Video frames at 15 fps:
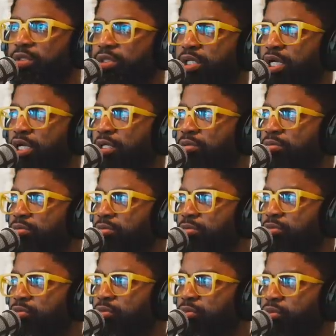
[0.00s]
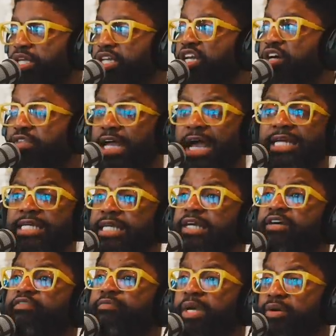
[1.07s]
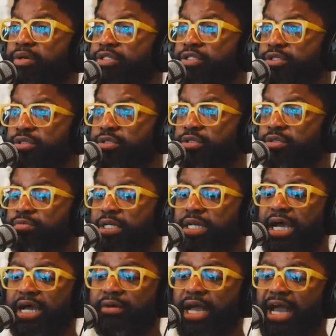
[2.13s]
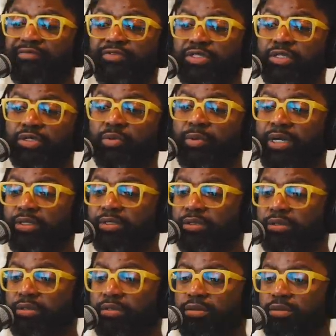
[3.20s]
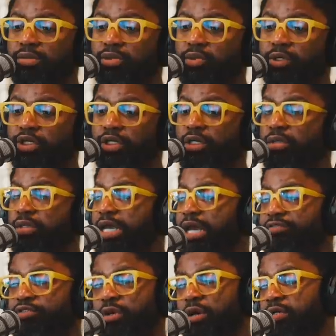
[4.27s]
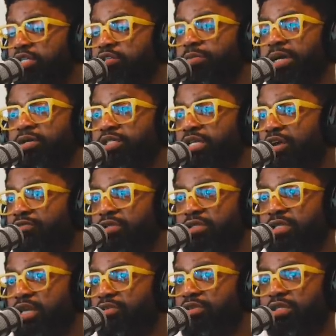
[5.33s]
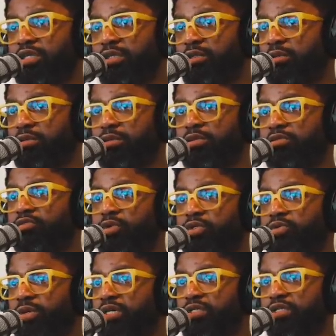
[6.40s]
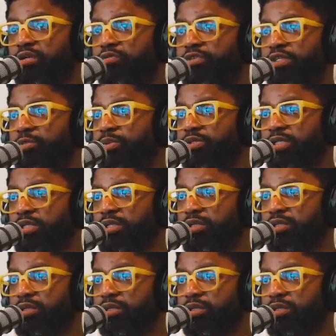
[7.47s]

Um, we love the idea of marriage, but I, obviously nobody's doing good on after all these marriage conferences and everything. The, the divorce rate is still fifty percent.